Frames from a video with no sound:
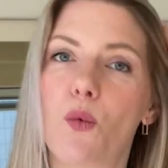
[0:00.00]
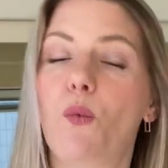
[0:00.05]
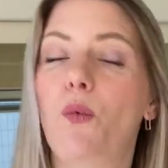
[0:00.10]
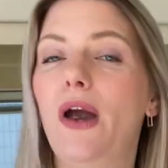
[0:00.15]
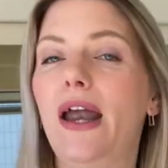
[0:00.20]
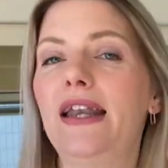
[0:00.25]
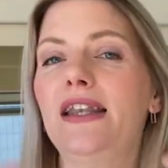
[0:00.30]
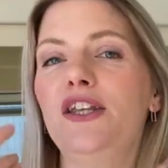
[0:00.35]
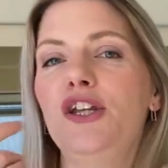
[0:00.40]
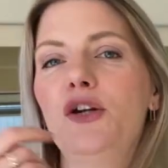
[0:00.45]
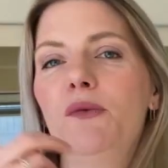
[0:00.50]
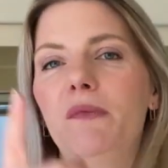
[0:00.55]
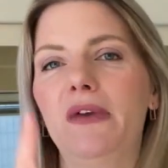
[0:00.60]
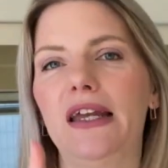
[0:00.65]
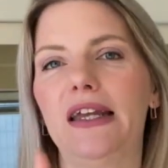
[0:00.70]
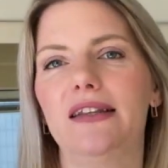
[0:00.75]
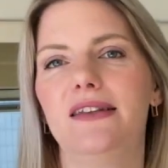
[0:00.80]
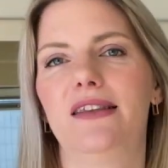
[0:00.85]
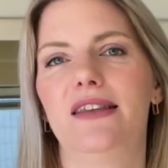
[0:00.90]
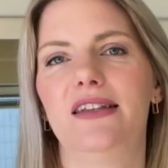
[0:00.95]
When you
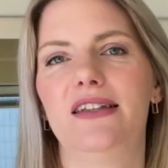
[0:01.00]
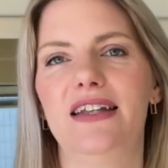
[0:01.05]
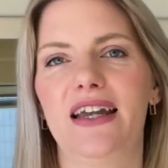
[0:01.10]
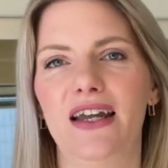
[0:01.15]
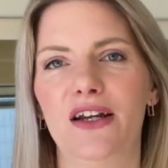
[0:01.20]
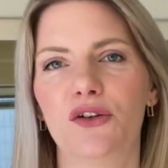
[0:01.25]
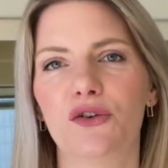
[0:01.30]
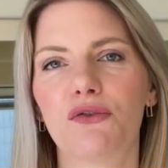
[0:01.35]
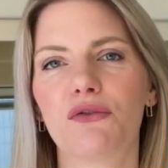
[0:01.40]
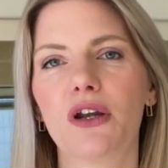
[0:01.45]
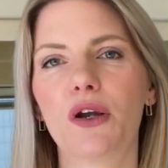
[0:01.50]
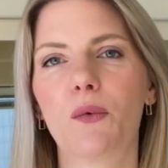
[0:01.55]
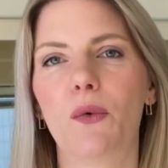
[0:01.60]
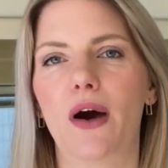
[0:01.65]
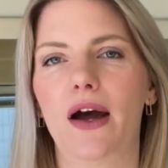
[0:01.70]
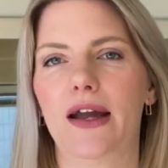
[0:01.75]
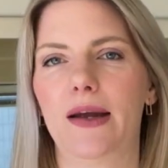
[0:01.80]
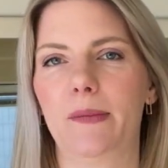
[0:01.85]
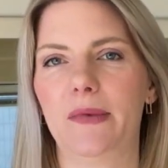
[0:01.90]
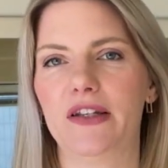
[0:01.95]
meet the daily
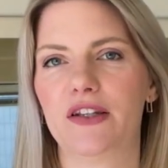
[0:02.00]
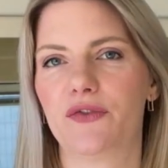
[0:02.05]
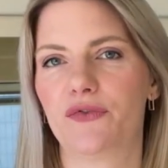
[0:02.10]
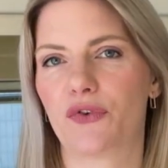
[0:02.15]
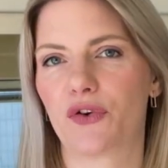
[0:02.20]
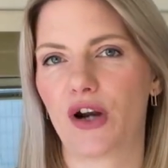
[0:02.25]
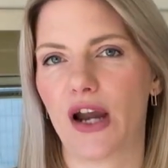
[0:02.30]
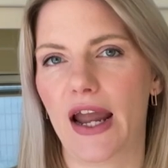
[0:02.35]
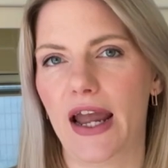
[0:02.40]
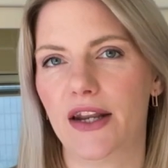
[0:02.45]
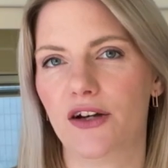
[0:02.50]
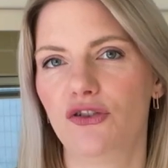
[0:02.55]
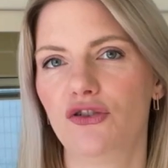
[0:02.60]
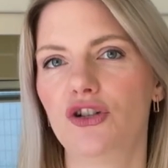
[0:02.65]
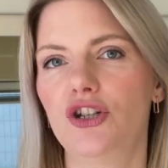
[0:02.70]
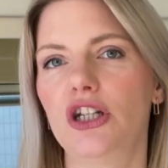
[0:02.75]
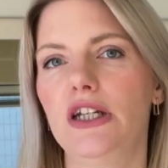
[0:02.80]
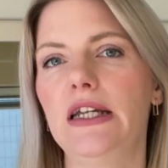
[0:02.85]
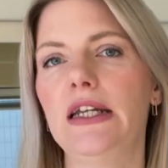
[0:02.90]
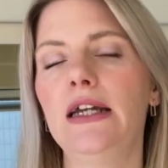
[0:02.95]
requirements for
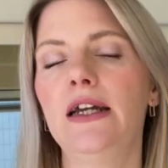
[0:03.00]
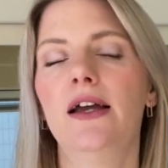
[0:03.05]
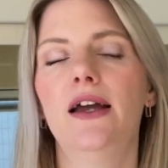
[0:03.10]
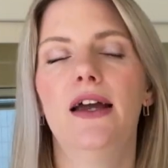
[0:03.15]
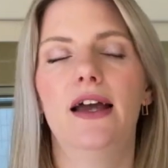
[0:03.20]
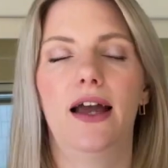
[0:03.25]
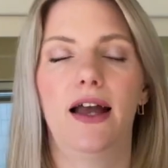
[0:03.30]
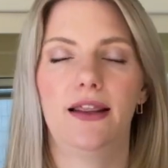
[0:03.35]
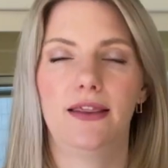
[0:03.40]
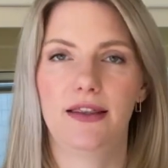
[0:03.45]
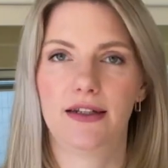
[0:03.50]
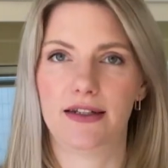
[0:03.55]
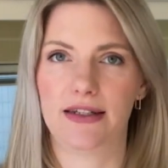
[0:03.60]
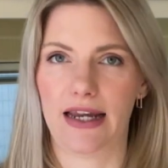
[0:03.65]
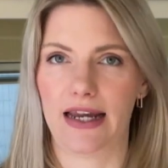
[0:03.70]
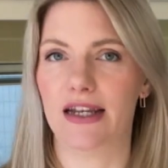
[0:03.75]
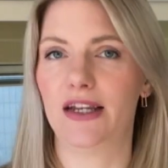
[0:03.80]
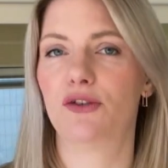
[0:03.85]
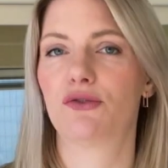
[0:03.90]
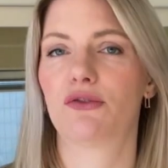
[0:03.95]
energy and the
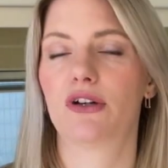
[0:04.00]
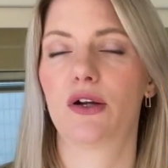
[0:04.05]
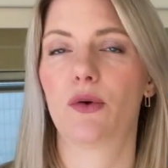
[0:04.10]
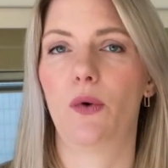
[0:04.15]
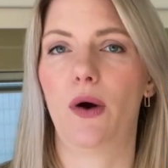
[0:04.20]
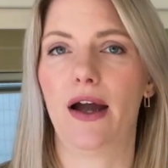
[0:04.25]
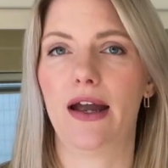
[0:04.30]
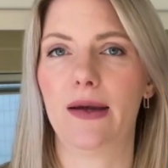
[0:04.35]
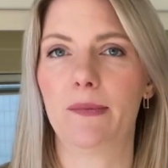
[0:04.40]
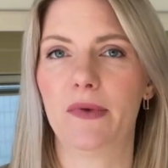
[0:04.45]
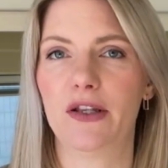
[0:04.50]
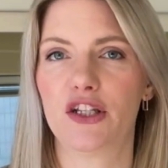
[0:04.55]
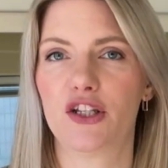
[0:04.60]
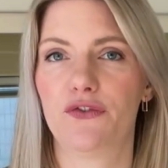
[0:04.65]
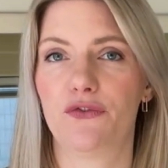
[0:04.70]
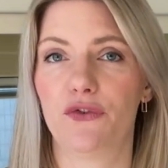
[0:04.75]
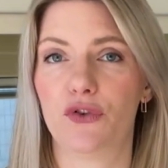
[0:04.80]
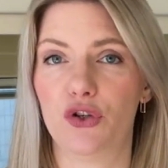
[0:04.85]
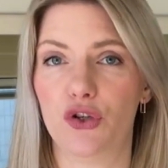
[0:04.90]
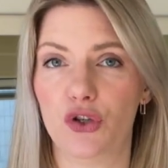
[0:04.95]
daily requirements
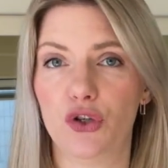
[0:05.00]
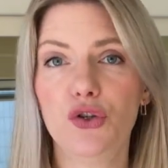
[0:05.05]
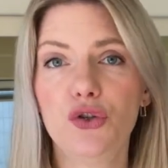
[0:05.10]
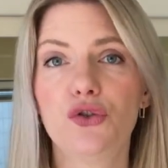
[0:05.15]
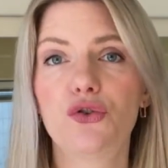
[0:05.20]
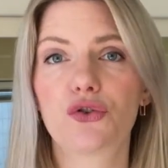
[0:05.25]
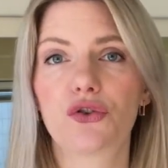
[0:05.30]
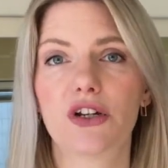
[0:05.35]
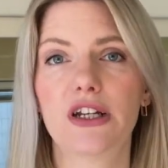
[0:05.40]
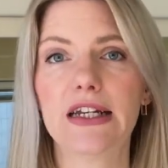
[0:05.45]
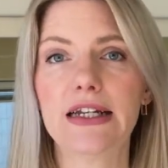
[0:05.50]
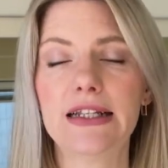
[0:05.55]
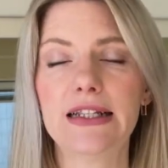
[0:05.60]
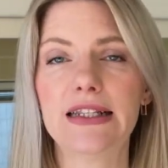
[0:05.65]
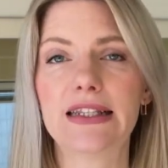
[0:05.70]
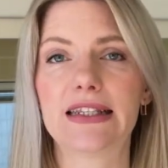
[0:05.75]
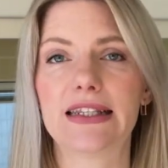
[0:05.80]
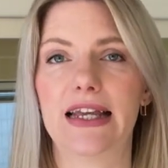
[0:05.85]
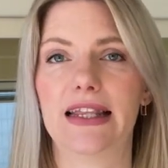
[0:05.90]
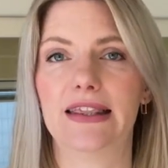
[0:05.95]
for
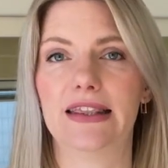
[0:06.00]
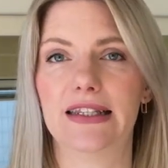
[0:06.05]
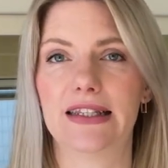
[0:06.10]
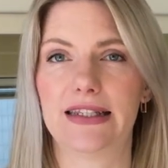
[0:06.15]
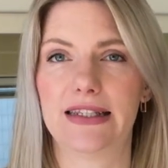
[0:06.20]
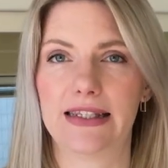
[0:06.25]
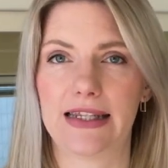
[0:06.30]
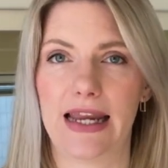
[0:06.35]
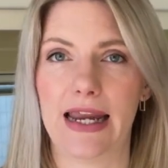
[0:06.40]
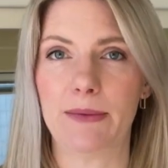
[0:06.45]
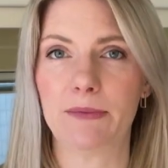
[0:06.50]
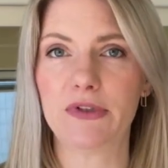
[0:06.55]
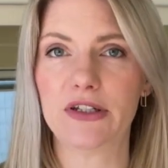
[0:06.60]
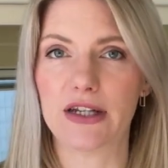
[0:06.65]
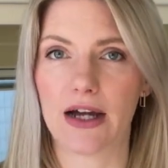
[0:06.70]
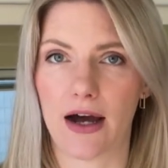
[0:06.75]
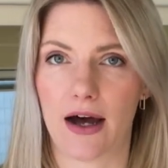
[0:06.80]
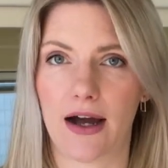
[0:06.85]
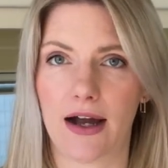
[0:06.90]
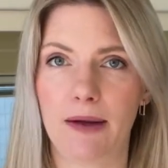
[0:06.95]
nutrients at the same
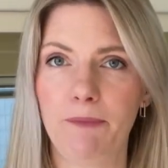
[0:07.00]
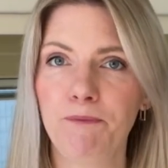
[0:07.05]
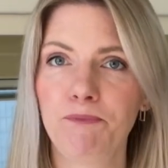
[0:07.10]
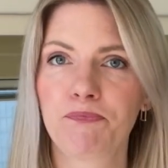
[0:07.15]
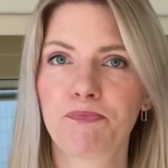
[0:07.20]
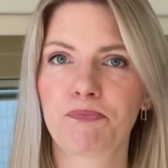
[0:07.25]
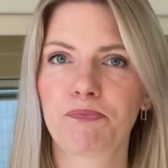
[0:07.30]
time,